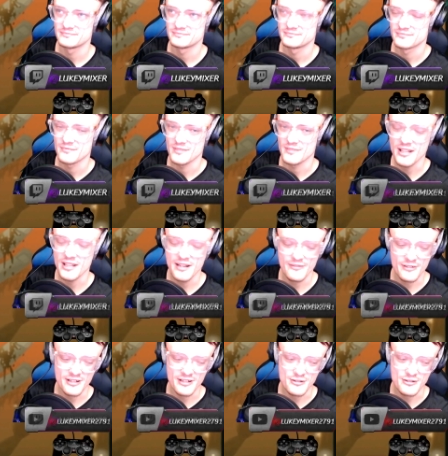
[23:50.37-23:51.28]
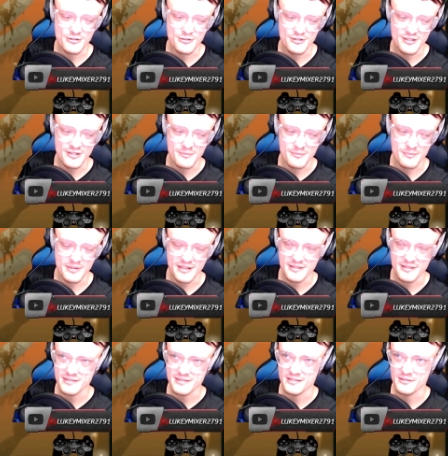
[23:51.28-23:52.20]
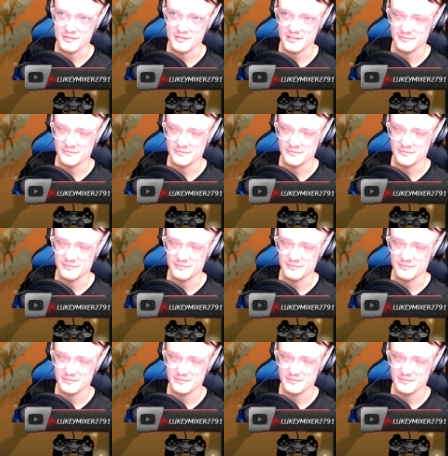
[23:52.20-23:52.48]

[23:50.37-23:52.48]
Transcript: I don't know if I can destroy them plants though or not.